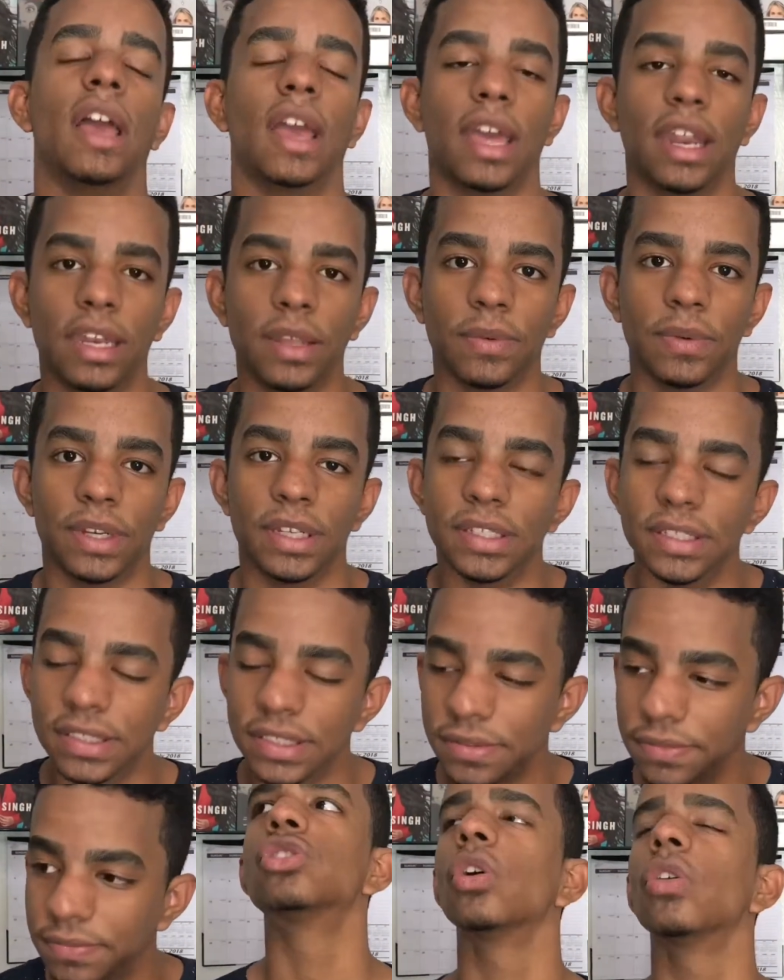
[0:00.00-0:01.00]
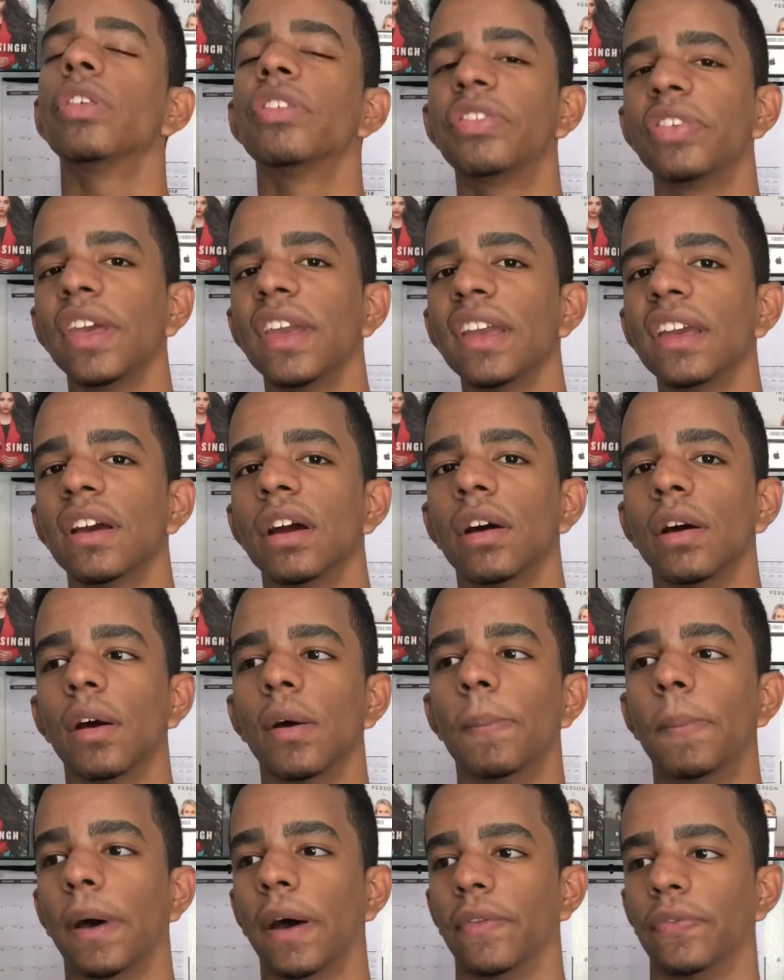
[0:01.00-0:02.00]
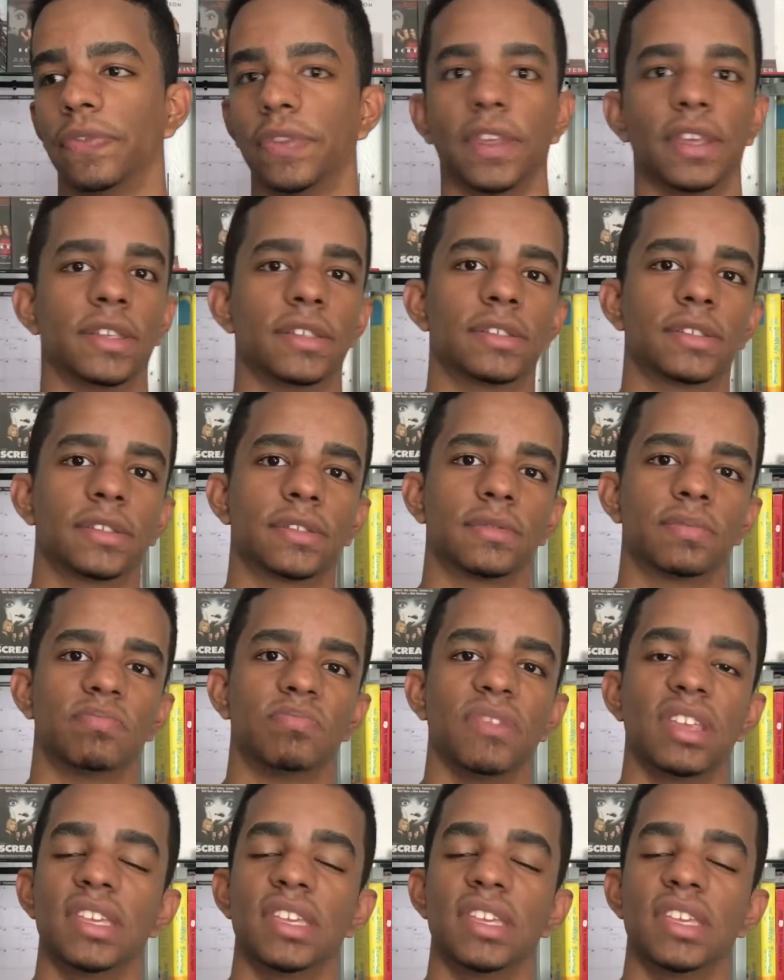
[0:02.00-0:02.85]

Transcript: anyways, so the thing about this